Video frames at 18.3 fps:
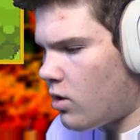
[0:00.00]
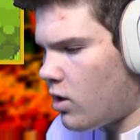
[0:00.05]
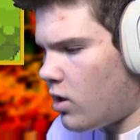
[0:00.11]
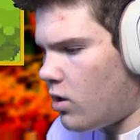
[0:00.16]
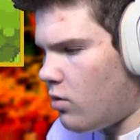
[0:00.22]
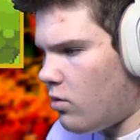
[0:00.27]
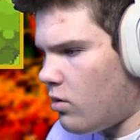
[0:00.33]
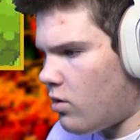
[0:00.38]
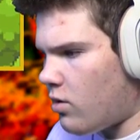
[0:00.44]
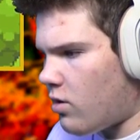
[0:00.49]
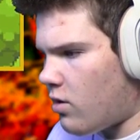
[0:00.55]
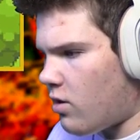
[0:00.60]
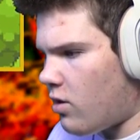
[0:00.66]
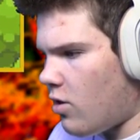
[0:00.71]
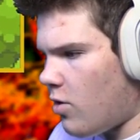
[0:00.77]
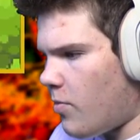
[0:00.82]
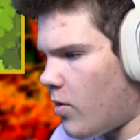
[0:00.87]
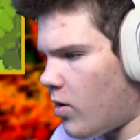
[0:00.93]
Cute, Mister
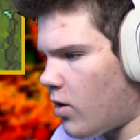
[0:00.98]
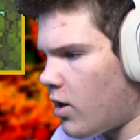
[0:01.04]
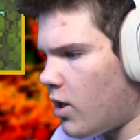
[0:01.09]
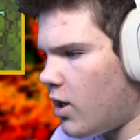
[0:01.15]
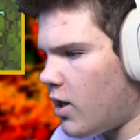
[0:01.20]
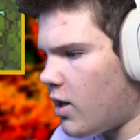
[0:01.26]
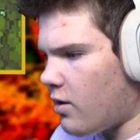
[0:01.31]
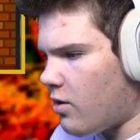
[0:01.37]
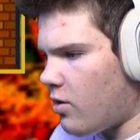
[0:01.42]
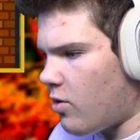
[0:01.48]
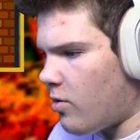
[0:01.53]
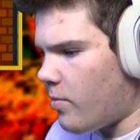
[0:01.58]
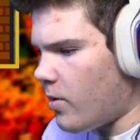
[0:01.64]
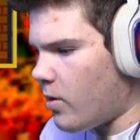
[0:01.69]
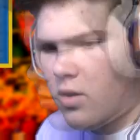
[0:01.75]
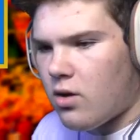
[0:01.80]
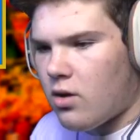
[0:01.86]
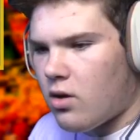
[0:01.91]
Slowpoke. I like
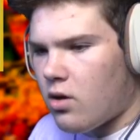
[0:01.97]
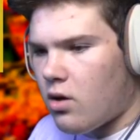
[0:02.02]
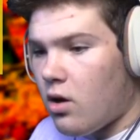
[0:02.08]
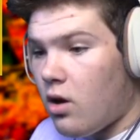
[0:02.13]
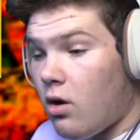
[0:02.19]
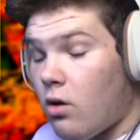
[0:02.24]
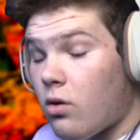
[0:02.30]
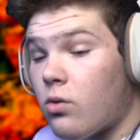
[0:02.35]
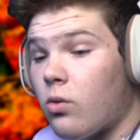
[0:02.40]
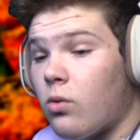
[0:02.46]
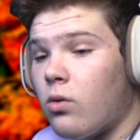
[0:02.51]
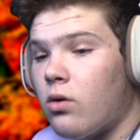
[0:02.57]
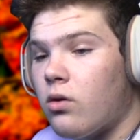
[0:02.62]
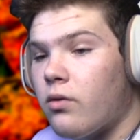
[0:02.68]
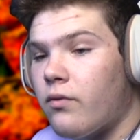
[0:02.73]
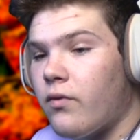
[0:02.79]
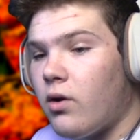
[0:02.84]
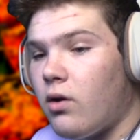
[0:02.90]
Slowpoke. Oh!
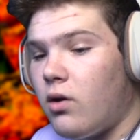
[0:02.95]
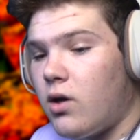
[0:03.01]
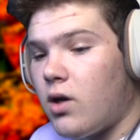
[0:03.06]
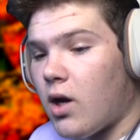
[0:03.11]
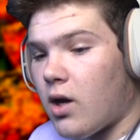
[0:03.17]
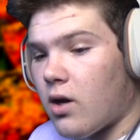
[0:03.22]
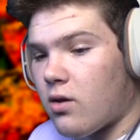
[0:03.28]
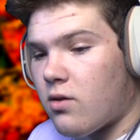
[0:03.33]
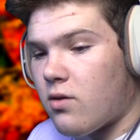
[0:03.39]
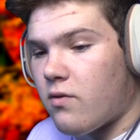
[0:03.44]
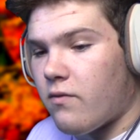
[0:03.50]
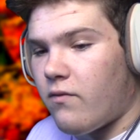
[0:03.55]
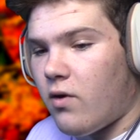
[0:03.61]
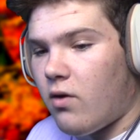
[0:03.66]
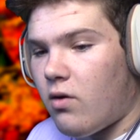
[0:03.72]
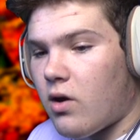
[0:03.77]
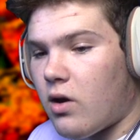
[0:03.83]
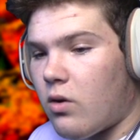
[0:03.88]
Very nice.
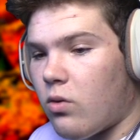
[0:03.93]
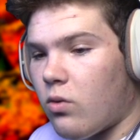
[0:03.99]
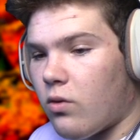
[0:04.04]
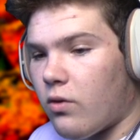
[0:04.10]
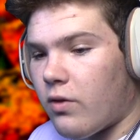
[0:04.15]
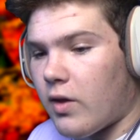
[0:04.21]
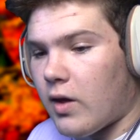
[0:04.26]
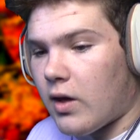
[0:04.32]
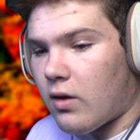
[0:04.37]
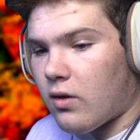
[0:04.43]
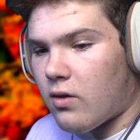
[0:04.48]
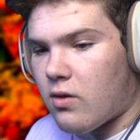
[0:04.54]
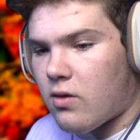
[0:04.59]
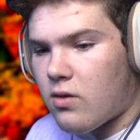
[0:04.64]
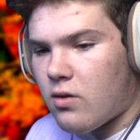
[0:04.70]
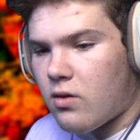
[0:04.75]
Very cool things.